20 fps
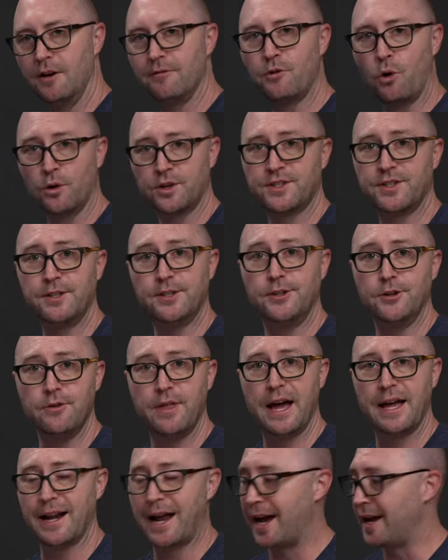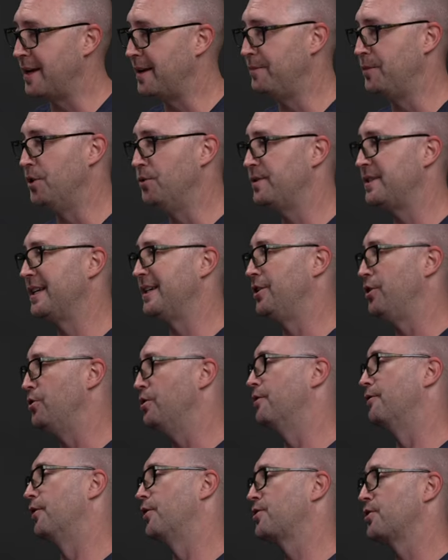Of course, to do that, I am using
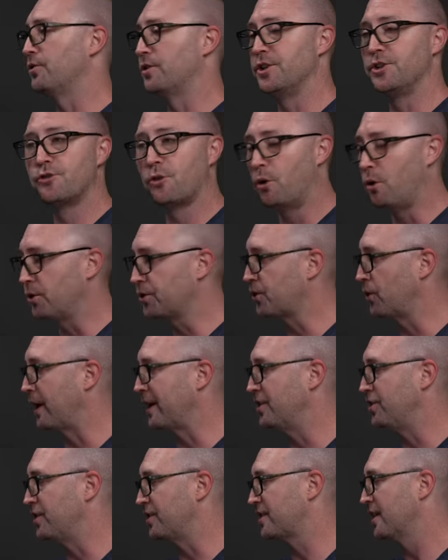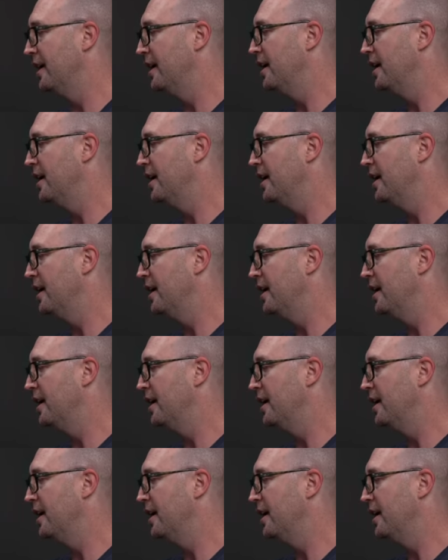Universal Control, so I can just